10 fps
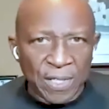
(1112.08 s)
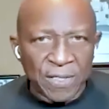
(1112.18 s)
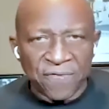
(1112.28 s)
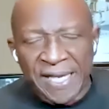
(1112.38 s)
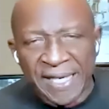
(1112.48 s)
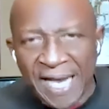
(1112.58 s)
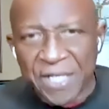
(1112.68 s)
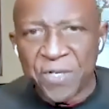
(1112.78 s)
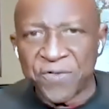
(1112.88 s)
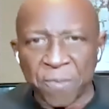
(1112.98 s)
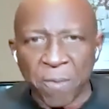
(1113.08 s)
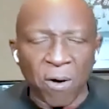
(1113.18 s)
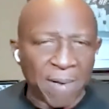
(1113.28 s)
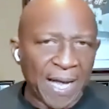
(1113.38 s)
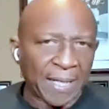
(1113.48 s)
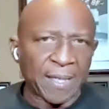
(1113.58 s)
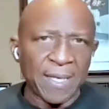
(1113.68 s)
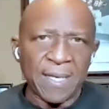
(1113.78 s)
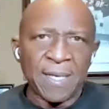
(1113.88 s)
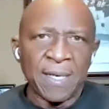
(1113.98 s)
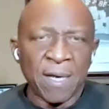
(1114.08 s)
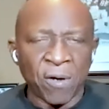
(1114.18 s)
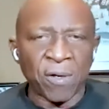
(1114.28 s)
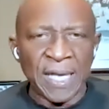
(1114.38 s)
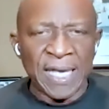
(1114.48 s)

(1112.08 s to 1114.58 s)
the thing that I use from Auerbach, Arnold,